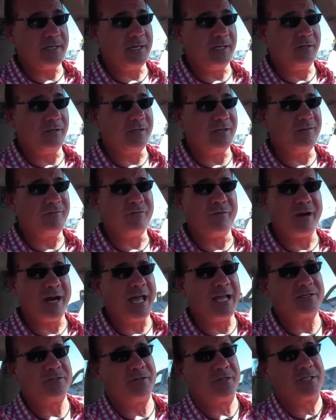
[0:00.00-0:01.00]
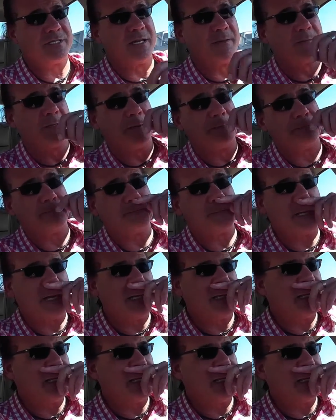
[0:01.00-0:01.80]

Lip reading: looking for an answer to something, and